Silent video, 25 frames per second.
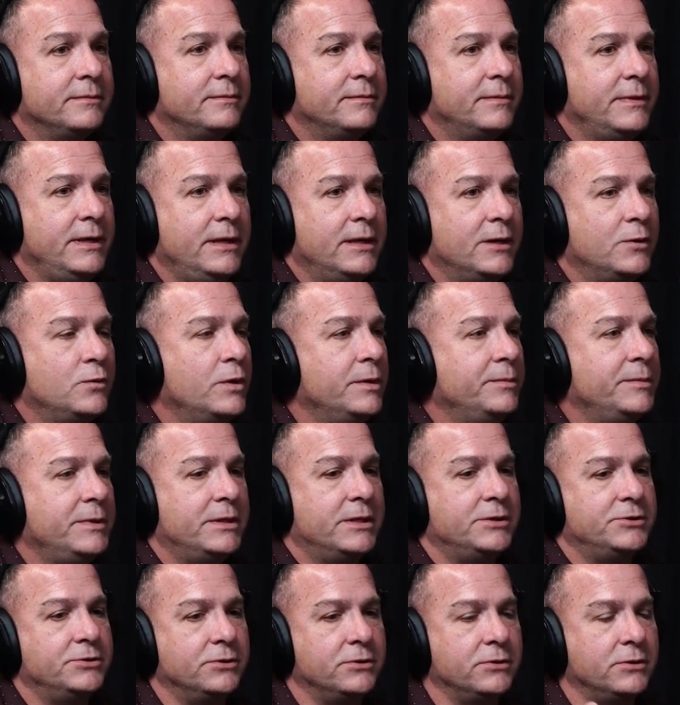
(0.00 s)
the equipment
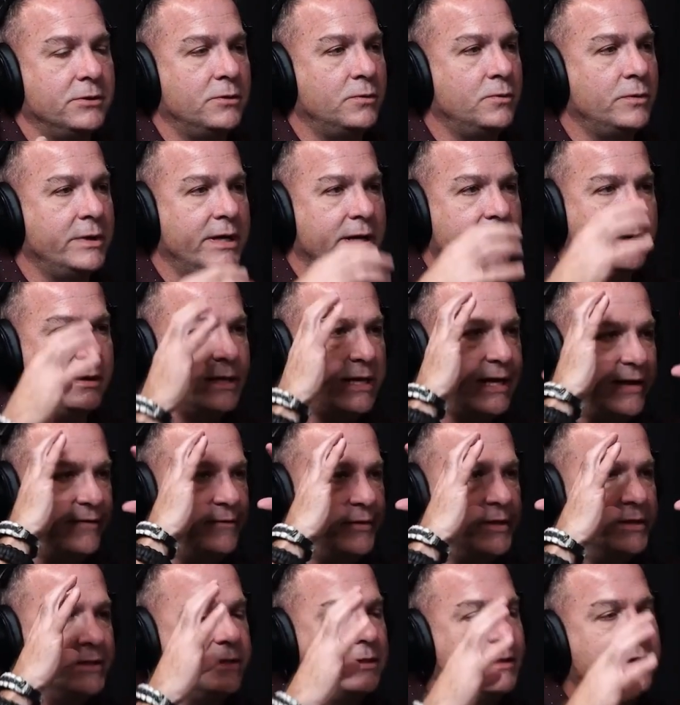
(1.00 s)
that you're going to wear, night
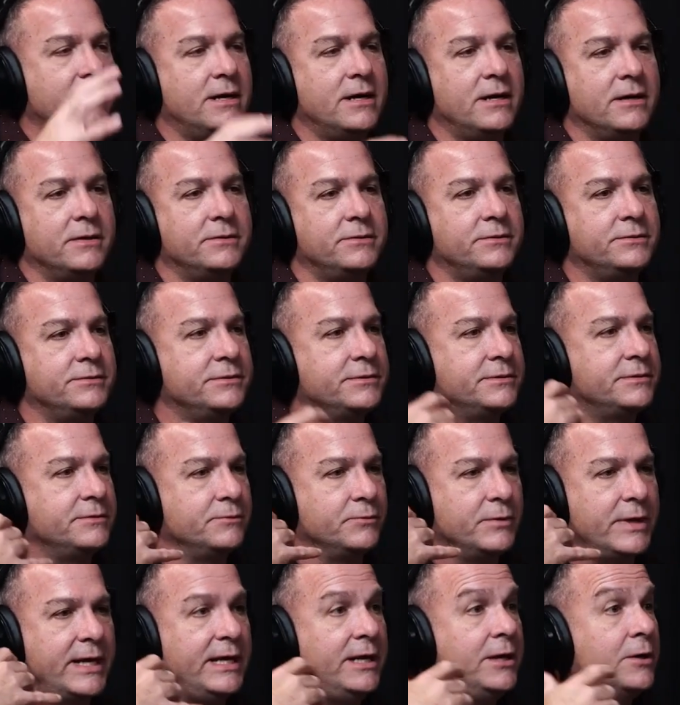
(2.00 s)
vision goggles,
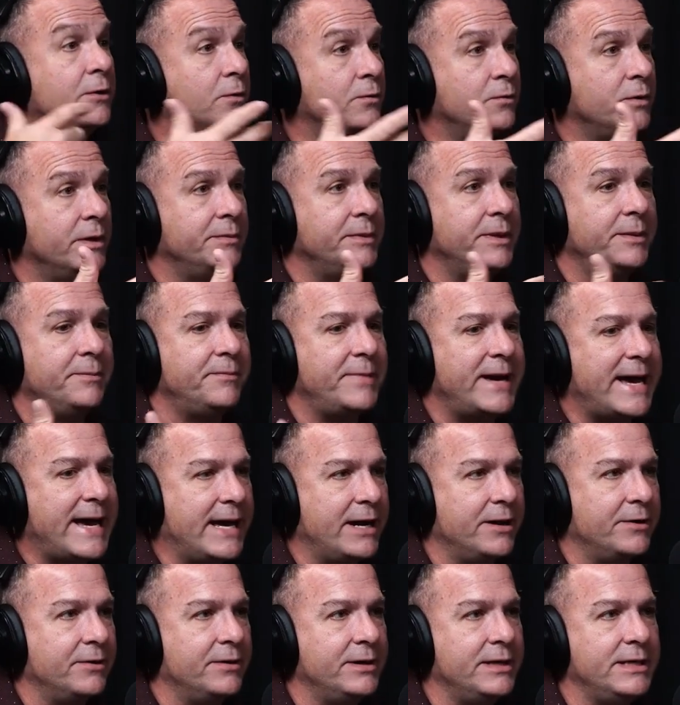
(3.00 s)
radio equipment,
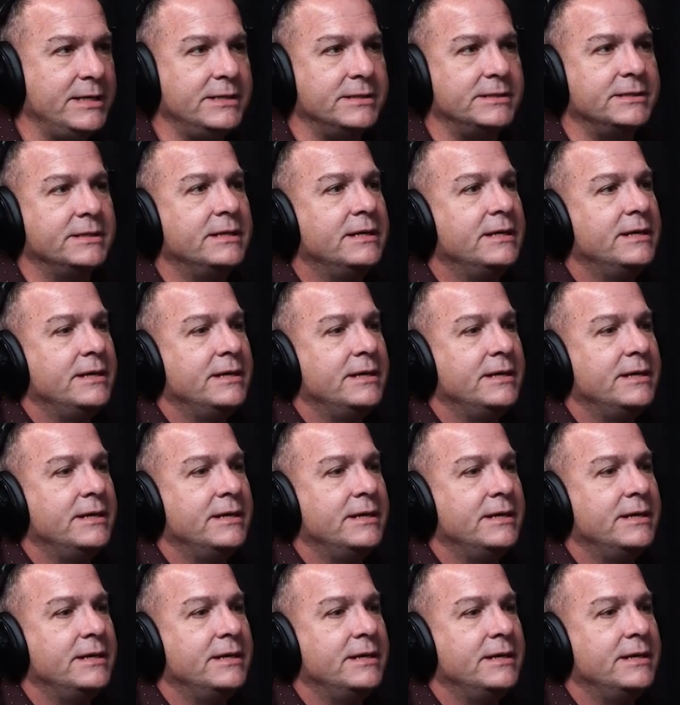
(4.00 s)
batteries,